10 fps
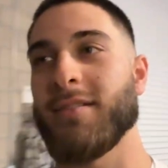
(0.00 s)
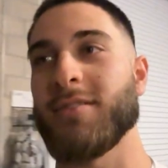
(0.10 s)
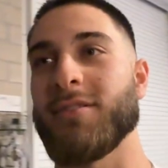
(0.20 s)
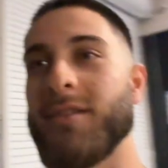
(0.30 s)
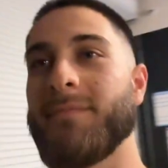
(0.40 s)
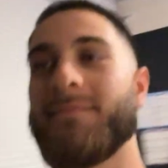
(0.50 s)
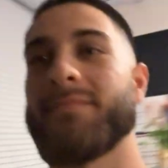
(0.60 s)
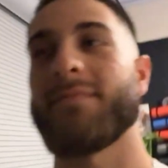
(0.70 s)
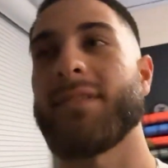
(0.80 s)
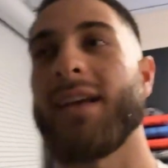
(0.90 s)
So
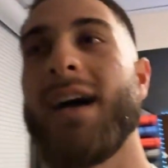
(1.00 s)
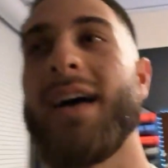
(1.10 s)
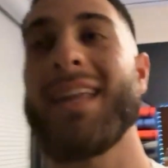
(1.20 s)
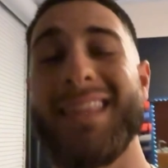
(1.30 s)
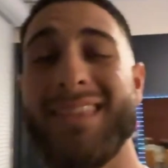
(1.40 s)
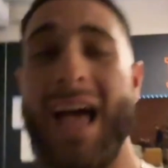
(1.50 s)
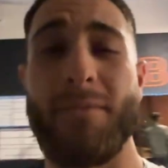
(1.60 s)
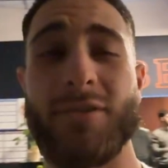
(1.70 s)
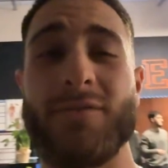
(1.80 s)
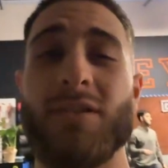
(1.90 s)
yeah, I didn't get that
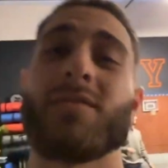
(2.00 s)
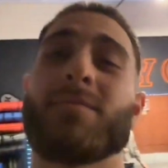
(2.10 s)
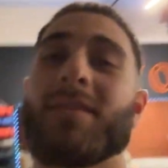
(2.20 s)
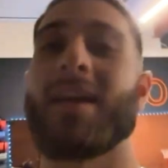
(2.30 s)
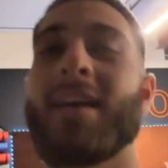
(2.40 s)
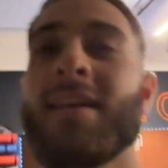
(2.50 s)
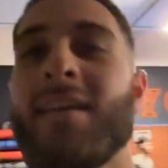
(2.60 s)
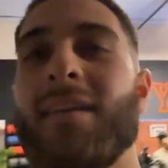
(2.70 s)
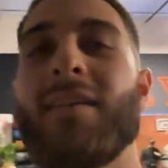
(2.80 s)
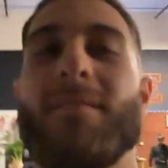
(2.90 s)
much footage from today.
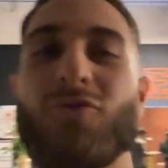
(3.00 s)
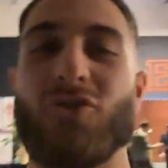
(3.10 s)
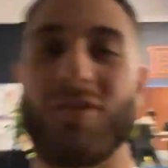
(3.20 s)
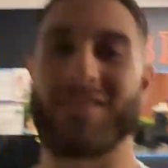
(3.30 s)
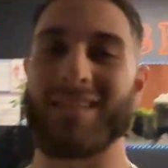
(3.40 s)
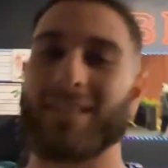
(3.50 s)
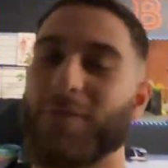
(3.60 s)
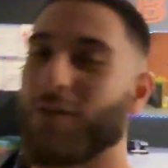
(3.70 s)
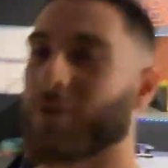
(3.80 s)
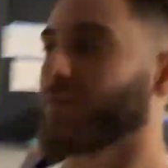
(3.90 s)
It's like the
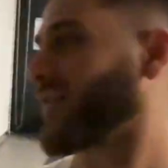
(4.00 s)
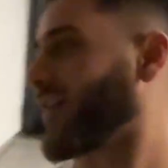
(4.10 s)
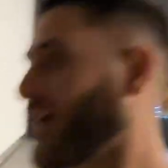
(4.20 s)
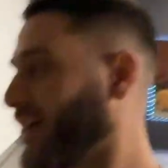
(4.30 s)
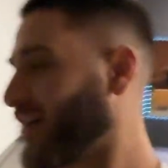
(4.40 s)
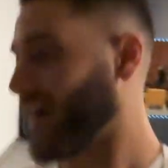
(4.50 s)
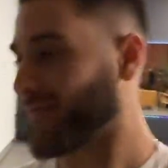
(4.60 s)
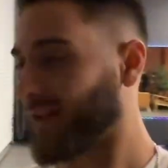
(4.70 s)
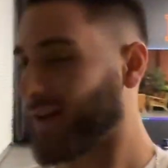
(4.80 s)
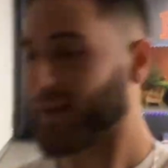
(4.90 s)
first vlog
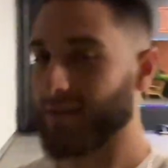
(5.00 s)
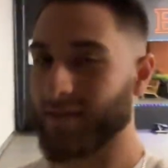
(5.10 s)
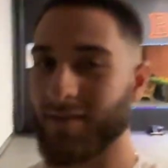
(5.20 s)
I've done.